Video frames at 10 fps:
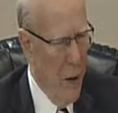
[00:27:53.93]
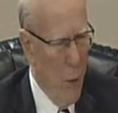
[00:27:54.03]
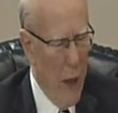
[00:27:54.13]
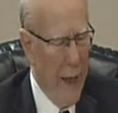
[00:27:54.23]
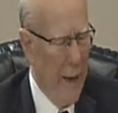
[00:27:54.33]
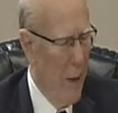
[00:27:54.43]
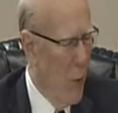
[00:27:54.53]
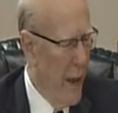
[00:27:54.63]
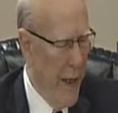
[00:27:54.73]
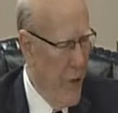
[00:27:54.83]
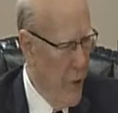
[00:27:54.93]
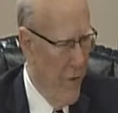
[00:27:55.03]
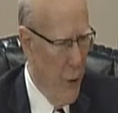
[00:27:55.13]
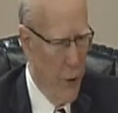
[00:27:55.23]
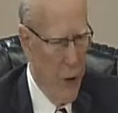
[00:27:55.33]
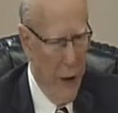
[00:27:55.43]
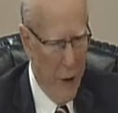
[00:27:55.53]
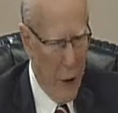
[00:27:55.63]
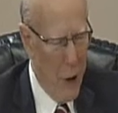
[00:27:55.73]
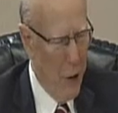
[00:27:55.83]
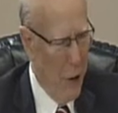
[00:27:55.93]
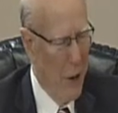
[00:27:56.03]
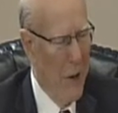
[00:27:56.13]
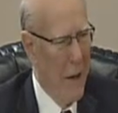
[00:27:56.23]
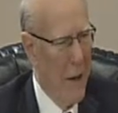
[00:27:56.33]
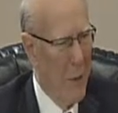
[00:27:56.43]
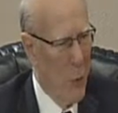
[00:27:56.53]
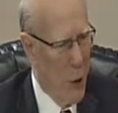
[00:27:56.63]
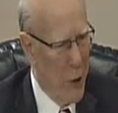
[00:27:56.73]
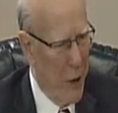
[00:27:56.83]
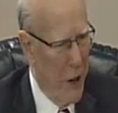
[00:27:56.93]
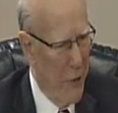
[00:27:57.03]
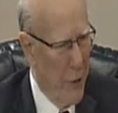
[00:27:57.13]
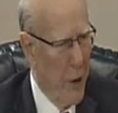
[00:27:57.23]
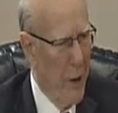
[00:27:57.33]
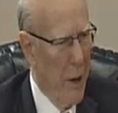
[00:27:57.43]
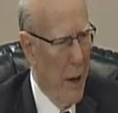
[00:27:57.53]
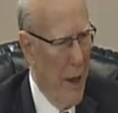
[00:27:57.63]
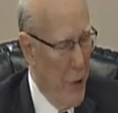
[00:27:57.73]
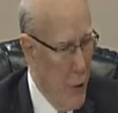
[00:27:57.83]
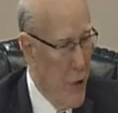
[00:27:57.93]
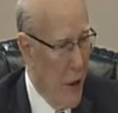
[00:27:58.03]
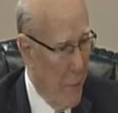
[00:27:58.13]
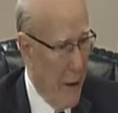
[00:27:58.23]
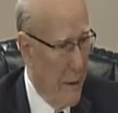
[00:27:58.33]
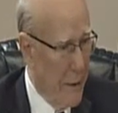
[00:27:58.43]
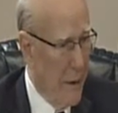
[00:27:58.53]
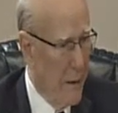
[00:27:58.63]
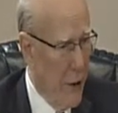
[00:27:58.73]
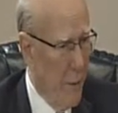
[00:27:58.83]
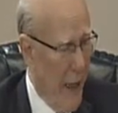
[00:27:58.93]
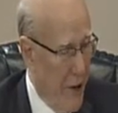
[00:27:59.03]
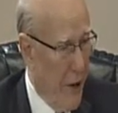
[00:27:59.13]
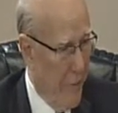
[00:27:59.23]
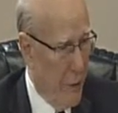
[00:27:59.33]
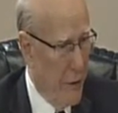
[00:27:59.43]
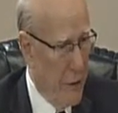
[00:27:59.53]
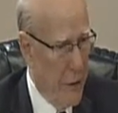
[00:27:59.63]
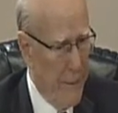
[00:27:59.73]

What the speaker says: why can't you folks get along and work together and do something, make a difference.